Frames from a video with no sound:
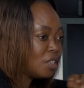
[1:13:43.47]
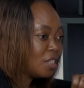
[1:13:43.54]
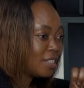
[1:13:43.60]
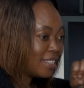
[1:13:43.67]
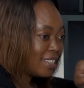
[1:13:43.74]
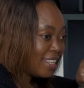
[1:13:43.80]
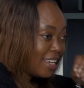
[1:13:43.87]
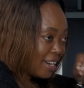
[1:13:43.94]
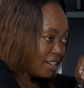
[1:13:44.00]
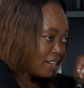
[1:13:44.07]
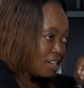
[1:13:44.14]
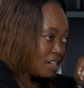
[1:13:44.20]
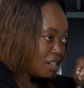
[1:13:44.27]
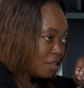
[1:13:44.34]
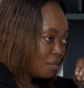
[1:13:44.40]
it's
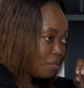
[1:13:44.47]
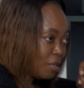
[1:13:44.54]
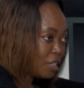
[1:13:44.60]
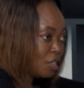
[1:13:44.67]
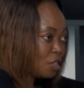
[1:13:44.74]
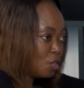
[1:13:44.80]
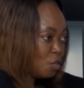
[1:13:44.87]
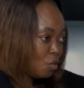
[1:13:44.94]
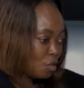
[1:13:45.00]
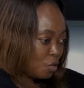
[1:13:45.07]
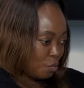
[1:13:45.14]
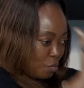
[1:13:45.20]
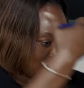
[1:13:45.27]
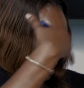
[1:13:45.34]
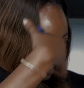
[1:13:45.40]
there yes. but it's
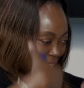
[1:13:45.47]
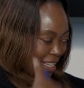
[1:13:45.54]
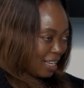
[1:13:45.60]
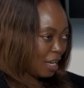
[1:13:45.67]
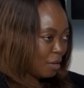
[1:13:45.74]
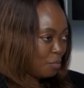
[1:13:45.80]
not being